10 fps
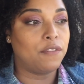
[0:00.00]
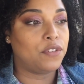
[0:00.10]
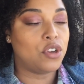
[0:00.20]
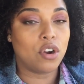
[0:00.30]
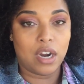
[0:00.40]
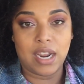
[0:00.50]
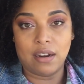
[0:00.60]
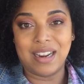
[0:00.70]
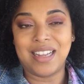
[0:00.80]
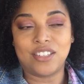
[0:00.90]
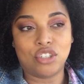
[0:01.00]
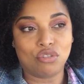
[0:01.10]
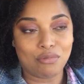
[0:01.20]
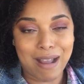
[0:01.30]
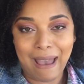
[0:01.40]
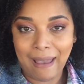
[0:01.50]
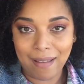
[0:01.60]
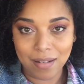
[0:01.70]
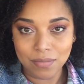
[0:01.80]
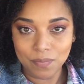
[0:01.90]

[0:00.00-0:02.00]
If your hair is dry,